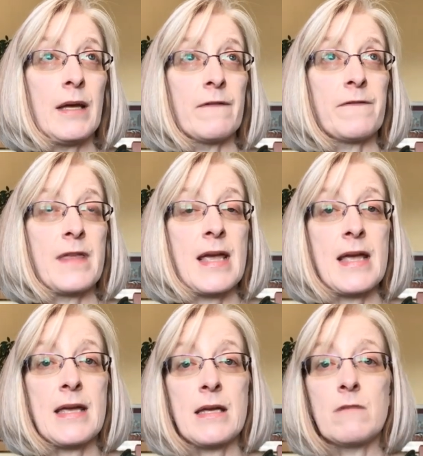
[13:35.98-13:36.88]
if
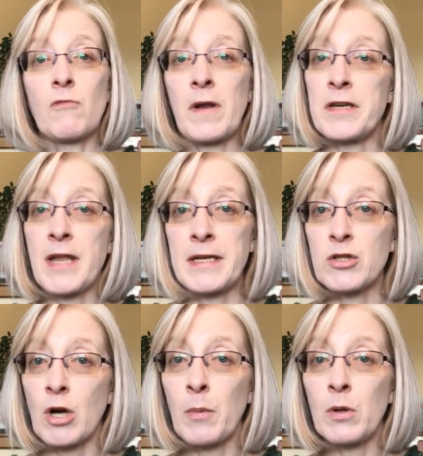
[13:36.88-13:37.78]
they run into any
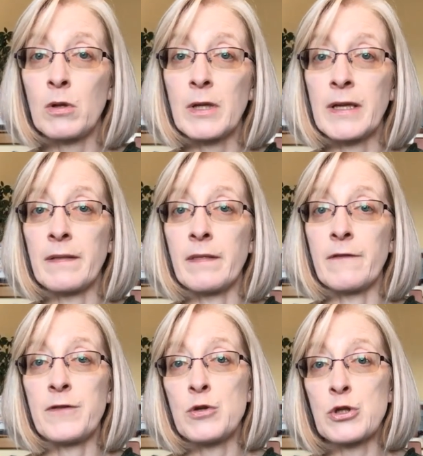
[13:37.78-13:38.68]
trouble in
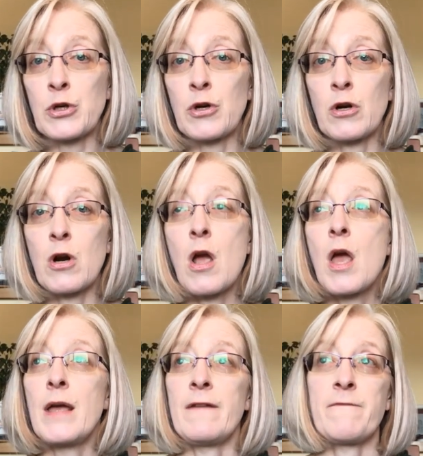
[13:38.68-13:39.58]
the future,
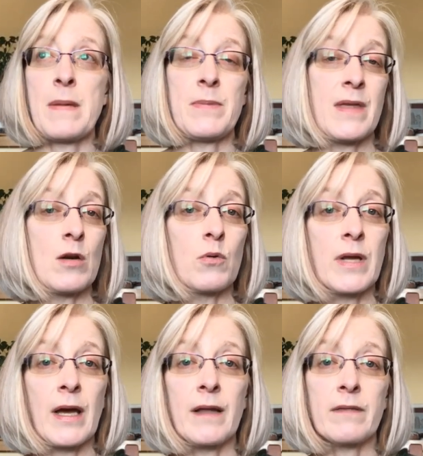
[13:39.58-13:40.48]
if maybe they don't
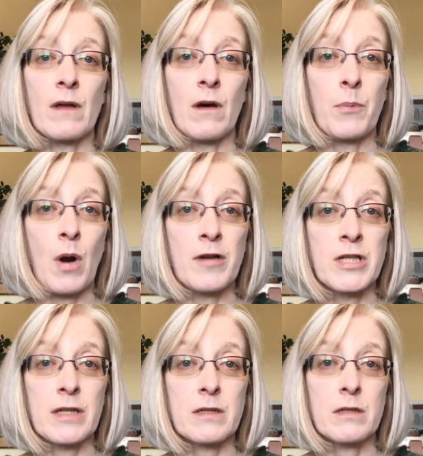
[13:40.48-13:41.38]
get the
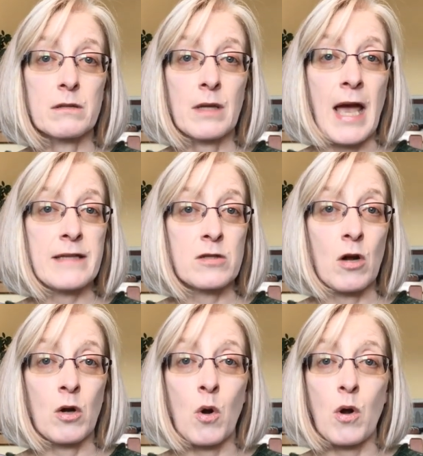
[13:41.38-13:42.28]
project cast
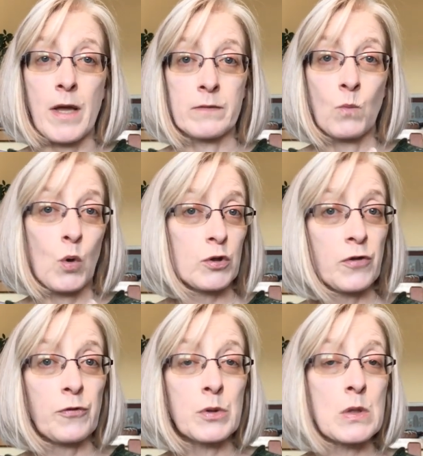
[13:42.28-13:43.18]
on and
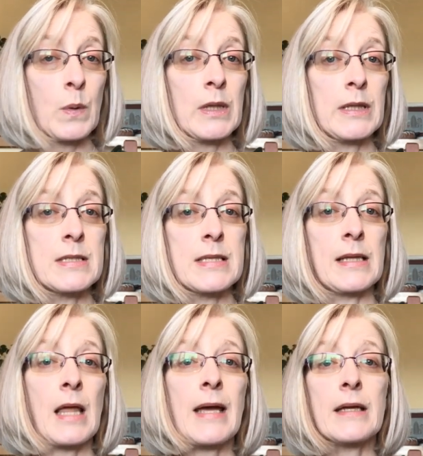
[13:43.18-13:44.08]
worked through as quickly as
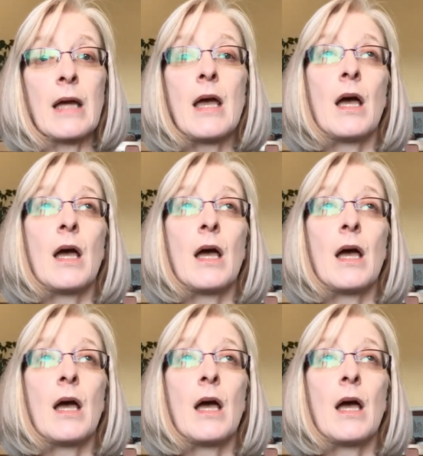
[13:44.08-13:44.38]
they like.